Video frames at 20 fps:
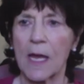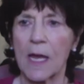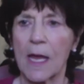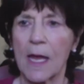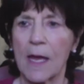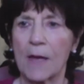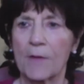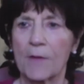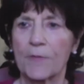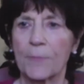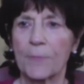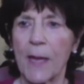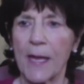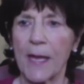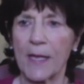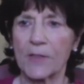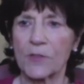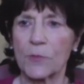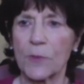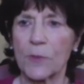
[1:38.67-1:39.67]
have
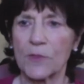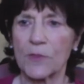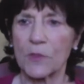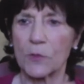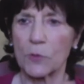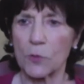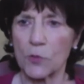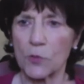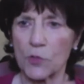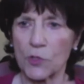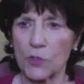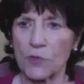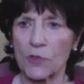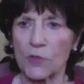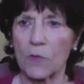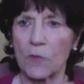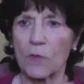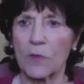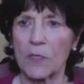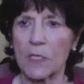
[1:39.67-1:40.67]
passed resolutions
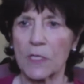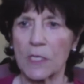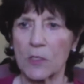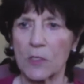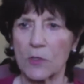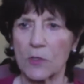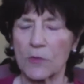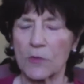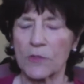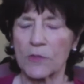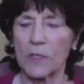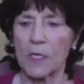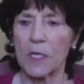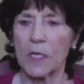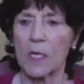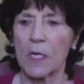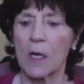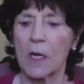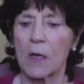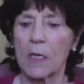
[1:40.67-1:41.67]
over the years
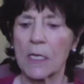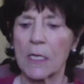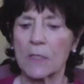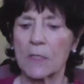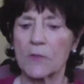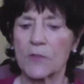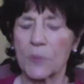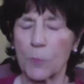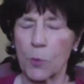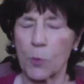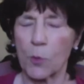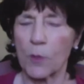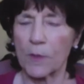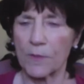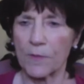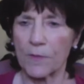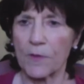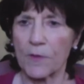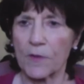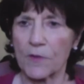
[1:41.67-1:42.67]
in support
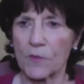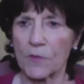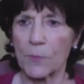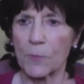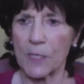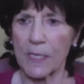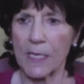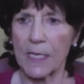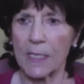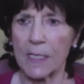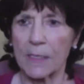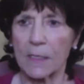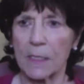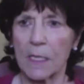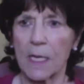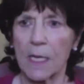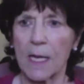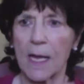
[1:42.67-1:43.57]
of this plan.